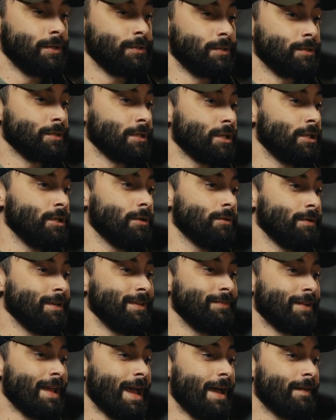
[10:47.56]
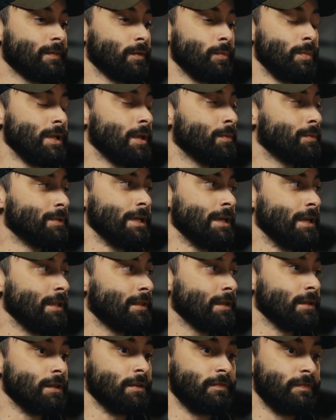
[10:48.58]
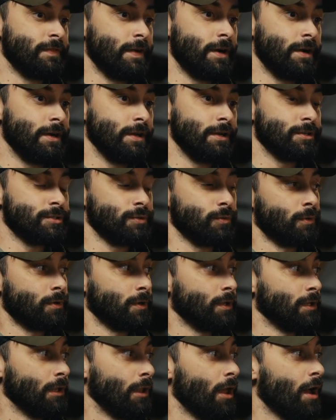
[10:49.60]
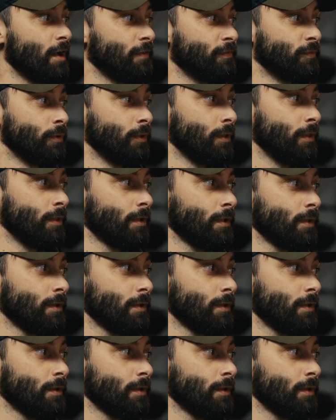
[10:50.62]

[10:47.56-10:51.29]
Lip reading: So it's like you don't even have to be up to anything nefarious or unlawful